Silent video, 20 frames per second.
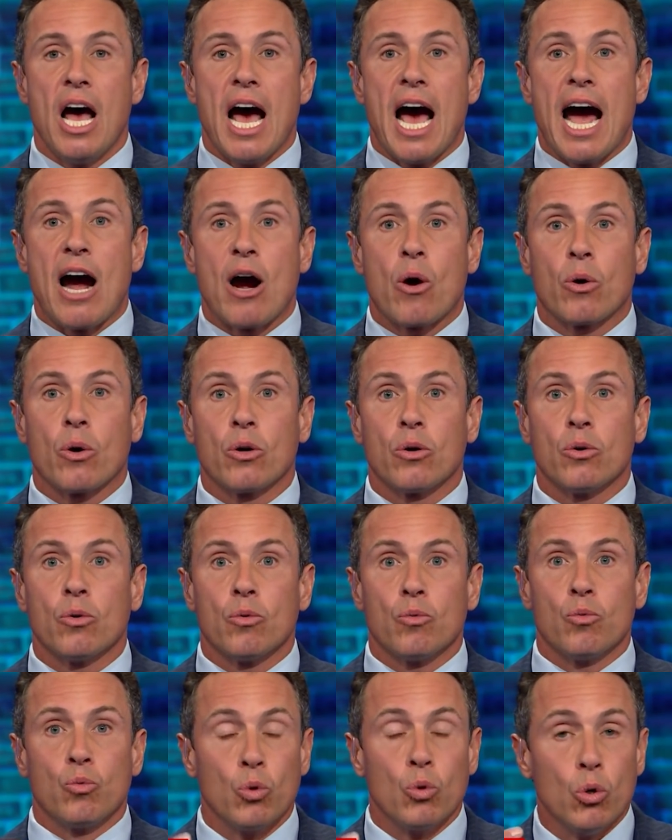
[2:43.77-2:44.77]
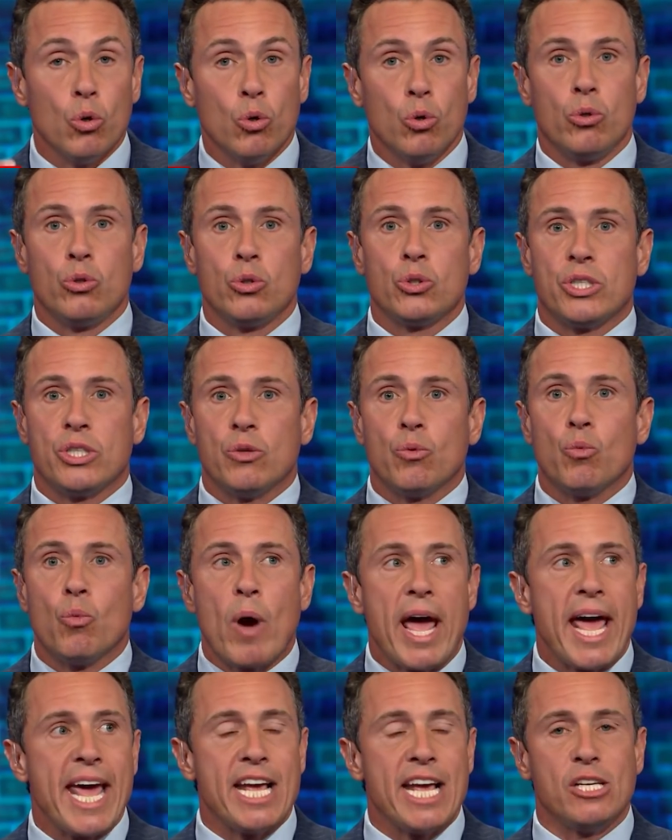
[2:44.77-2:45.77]
our rules and
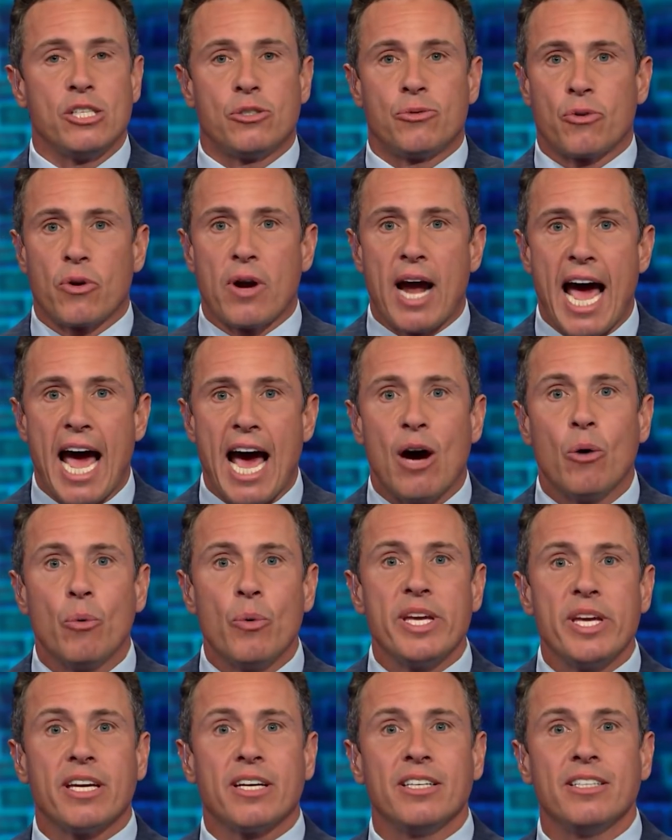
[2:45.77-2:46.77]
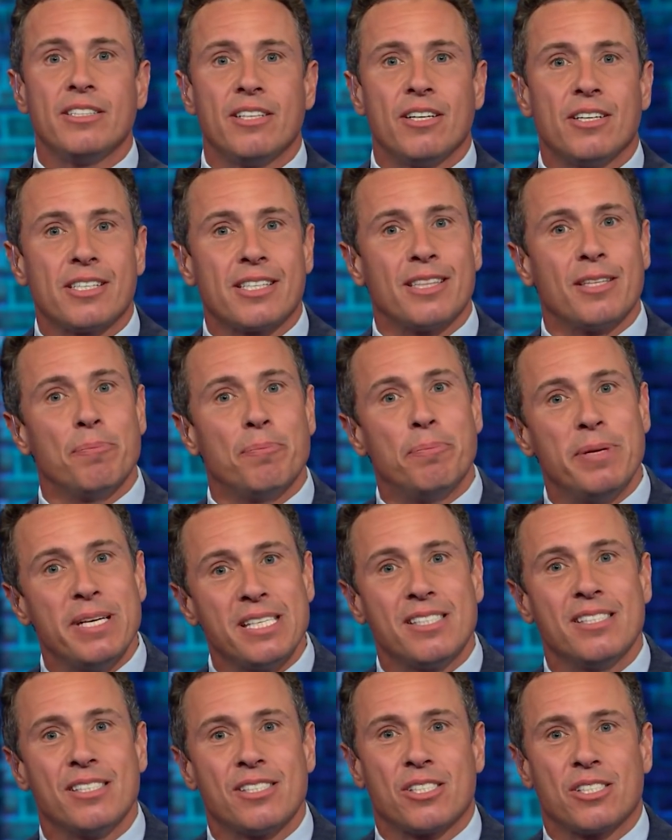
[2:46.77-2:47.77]
ways for how we conduct the
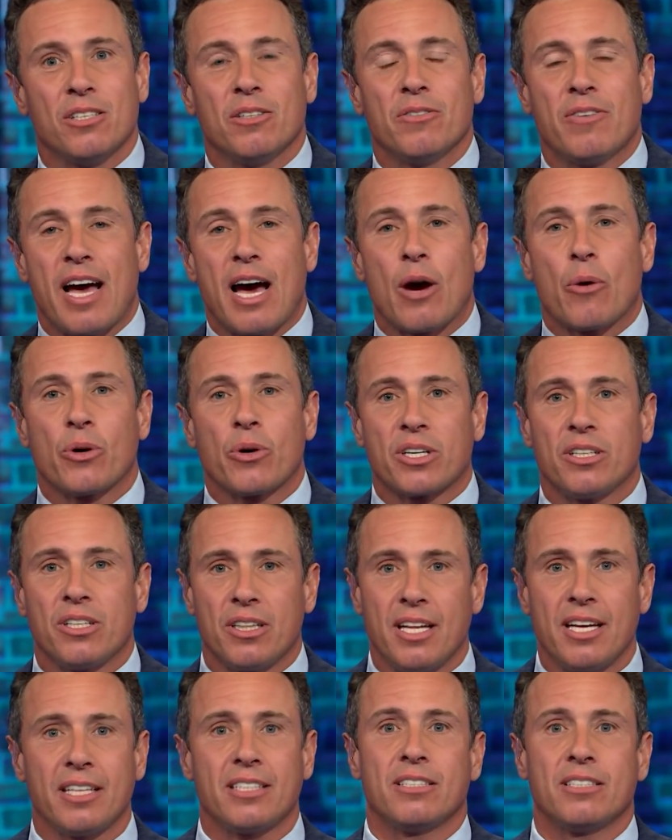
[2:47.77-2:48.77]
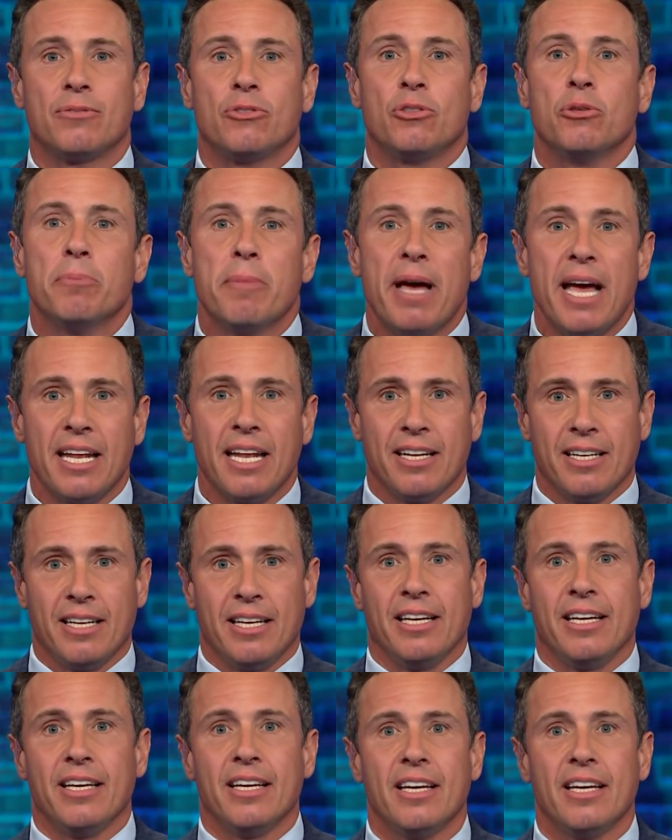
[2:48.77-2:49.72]
business of our collective humanity.